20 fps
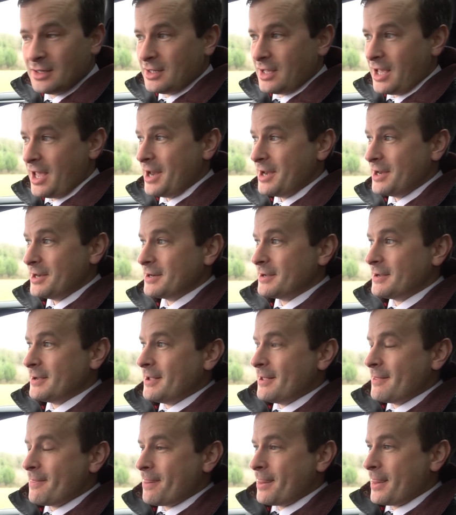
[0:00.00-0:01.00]
And
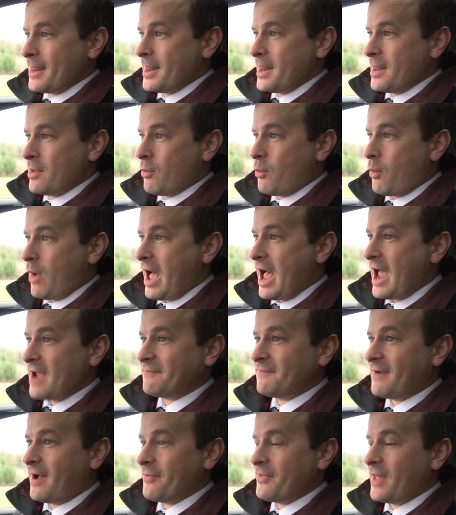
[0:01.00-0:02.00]

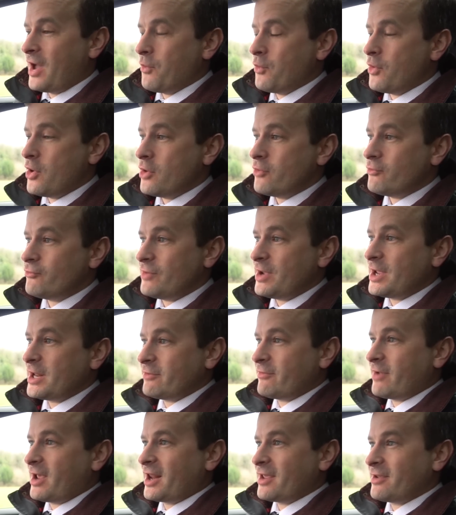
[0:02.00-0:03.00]
I found that worked
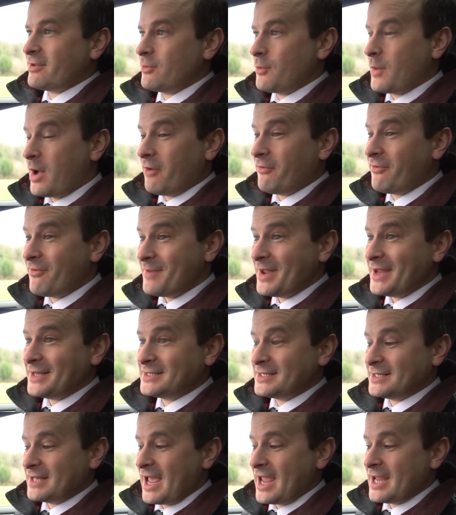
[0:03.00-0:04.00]
really well for me
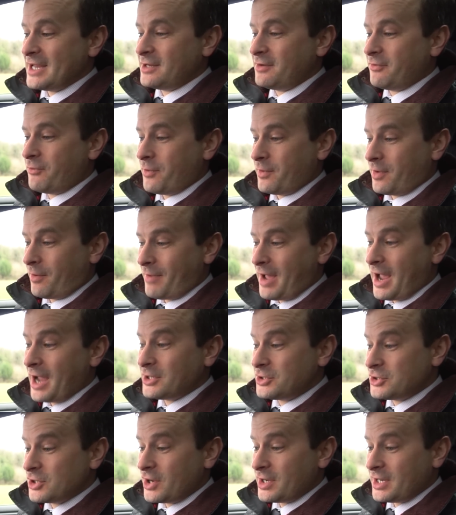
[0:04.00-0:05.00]
today on
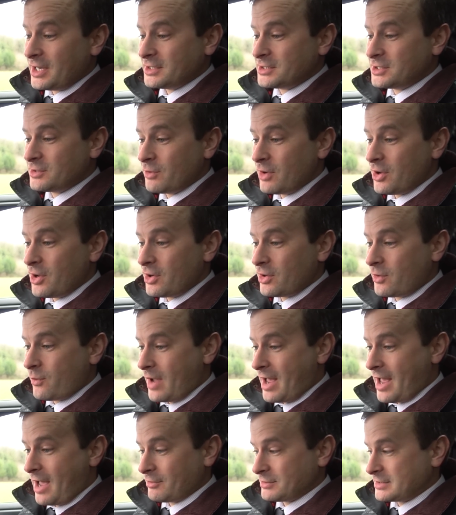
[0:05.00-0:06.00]
my journey into work,
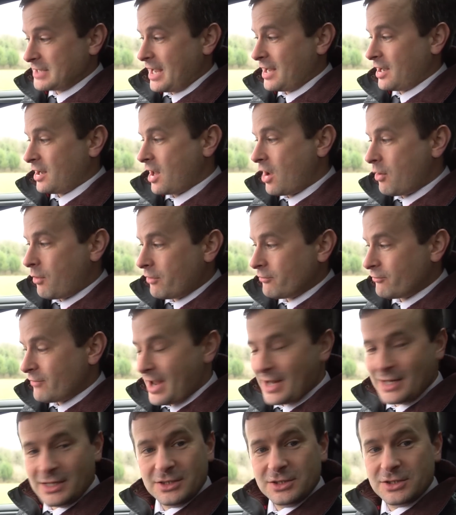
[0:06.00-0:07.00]
where I was getting low on
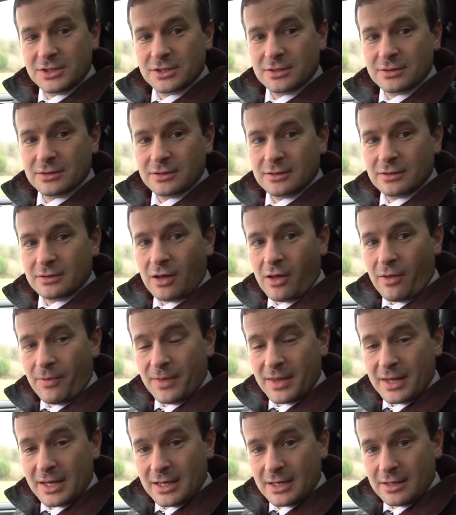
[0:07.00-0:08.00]
range
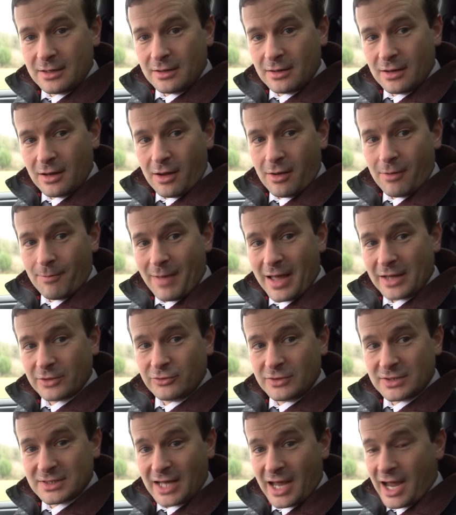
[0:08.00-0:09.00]
on the
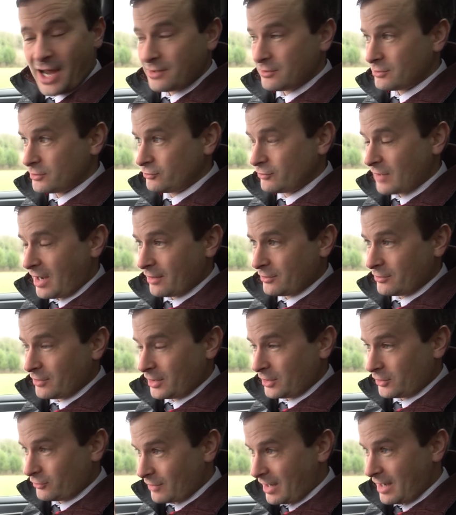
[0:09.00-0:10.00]
battery side. I was trying
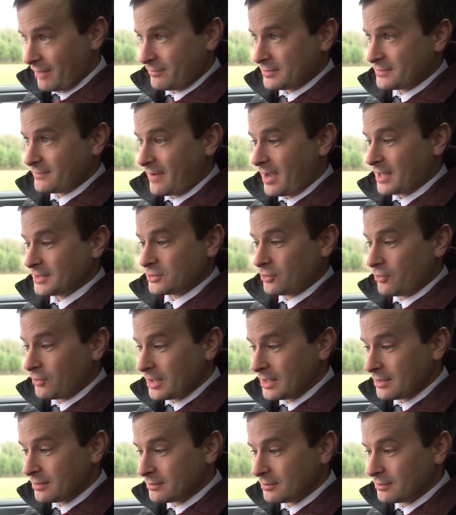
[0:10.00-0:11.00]
to drive as far as I
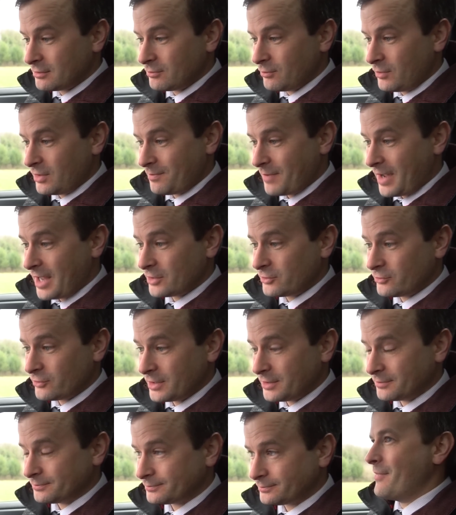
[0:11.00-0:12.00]
could in with
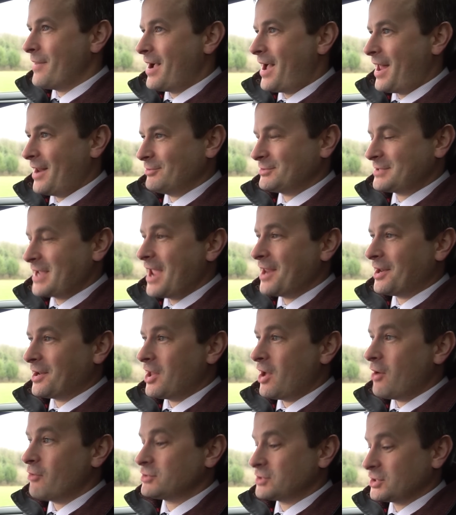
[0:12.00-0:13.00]
battery, and it was getting
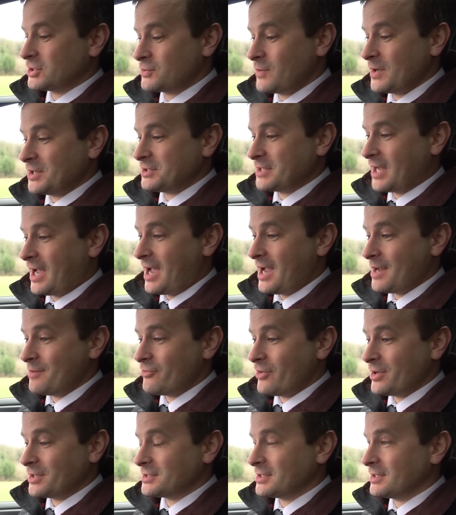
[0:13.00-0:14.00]
low, so I switched to
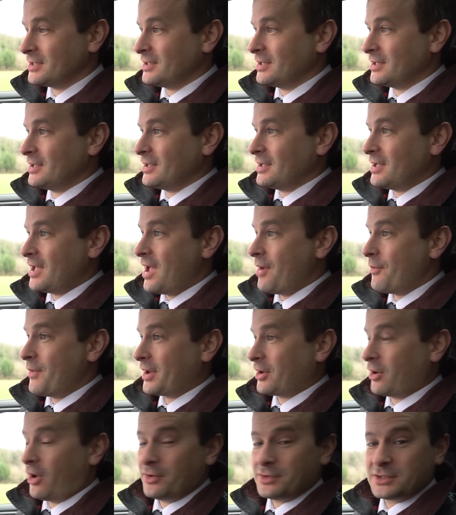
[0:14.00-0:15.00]
hybrid
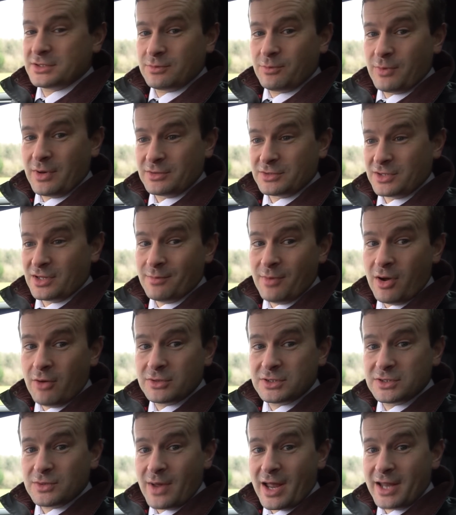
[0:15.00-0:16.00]
when I was on the
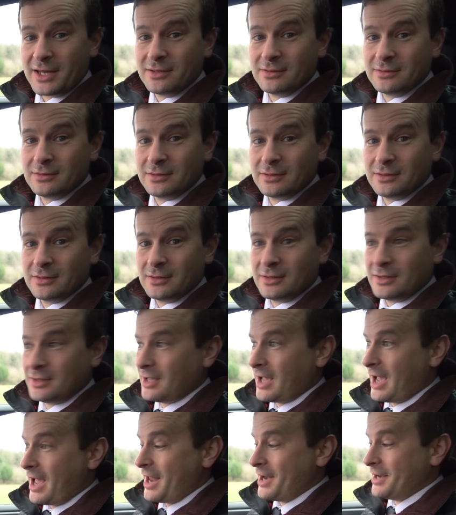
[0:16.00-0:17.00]
motorway,
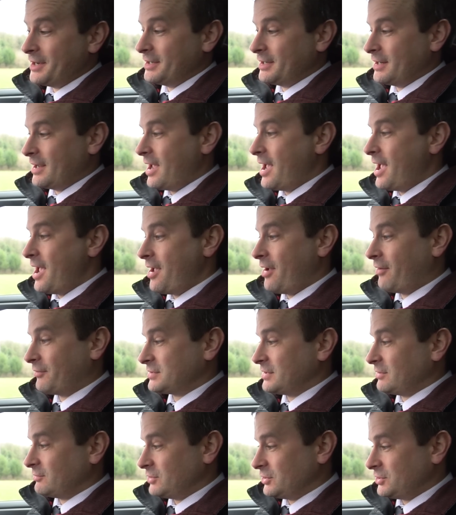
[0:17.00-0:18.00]
and
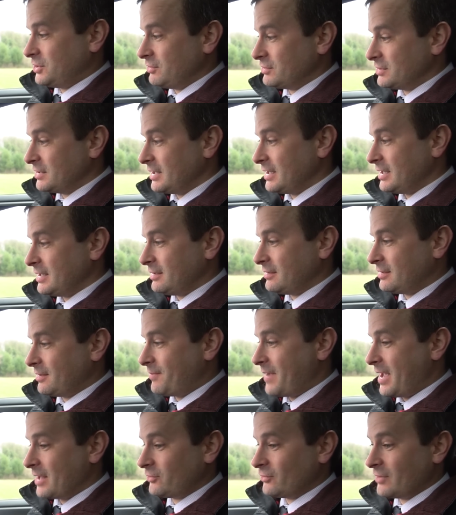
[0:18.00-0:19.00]
obviously it was just using
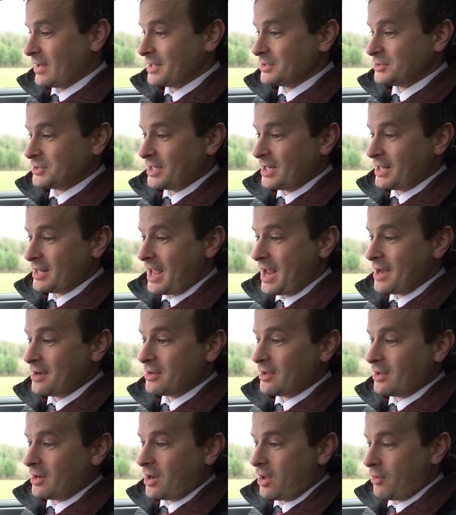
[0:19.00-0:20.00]
the petrol engine, and
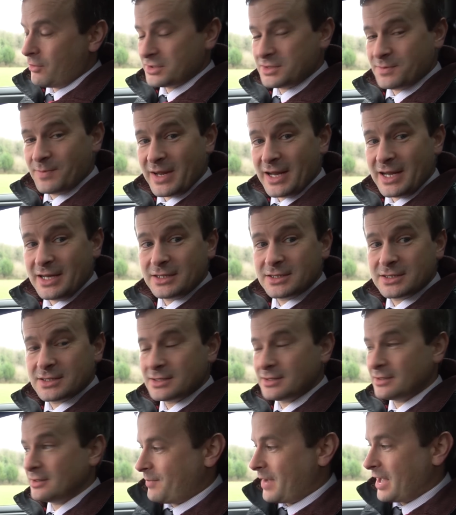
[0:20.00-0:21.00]
then at lower
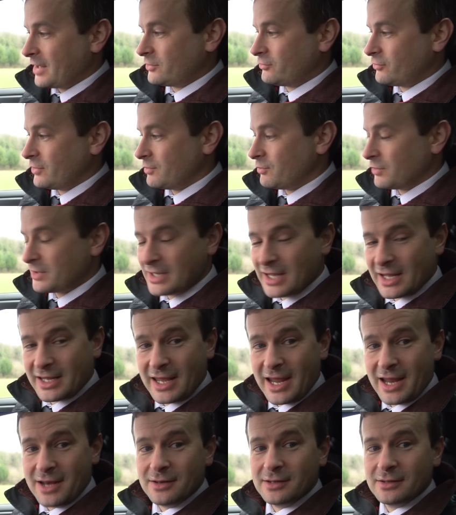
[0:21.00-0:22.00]
speeds battery would
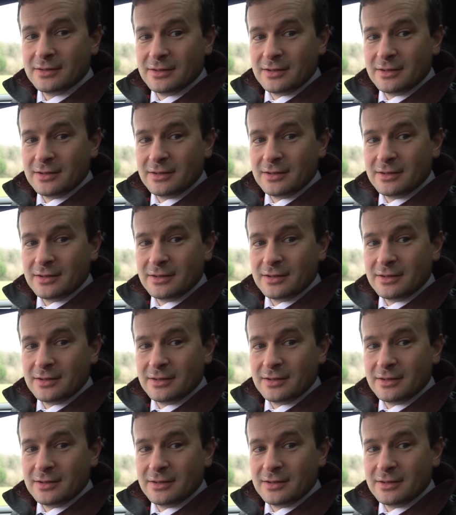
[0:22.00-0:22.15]
kick in